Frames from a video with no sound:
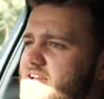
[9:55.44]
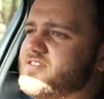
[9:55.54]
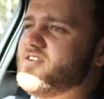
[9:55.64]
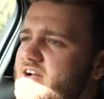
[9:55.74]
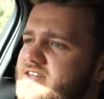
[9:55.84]

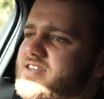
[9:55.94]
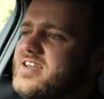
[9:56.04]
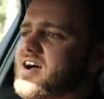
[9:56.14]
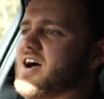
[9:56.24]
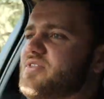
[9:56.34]

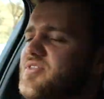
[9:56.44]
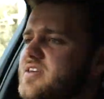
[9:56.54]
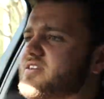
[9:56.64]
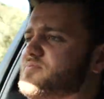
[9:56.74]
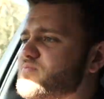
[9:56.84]
S90, I
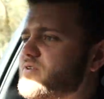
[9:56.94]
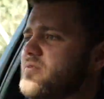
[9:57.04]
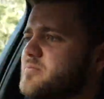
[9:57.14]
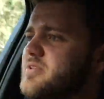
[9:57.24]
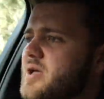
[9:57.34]
think it's
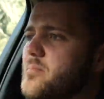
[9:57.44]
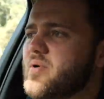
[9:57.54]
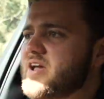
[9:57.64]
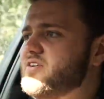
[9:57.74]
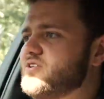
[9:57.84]
probably a
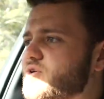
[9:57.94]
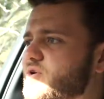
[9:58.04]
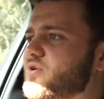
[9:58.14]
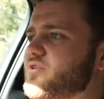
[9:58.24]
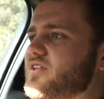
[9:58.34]
better
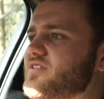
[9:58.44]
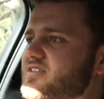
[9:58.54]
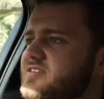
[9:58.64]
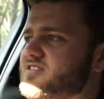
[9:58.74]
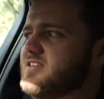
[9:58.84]
call that
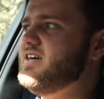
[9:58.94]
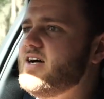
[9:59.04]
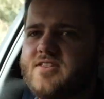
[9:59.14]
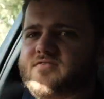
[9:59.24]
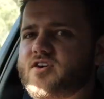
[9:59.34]
this is the
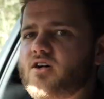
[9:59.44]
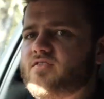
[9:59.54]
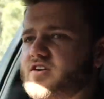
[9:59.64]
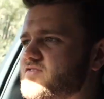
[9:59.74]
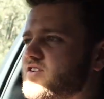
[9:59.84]
car that
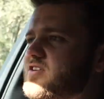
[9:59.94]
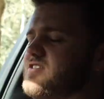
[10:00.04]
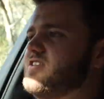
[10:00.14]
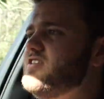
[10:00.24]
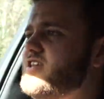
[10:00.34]
Volvo's
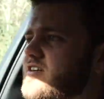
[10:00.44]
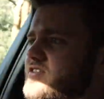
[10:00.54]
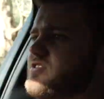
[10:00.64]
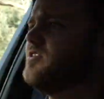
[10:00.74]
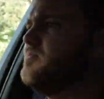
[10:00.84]
focusing its
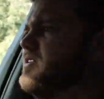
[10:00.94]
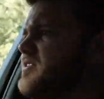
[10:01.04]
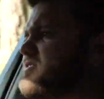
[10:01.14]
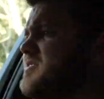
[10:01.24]
efforts on, because,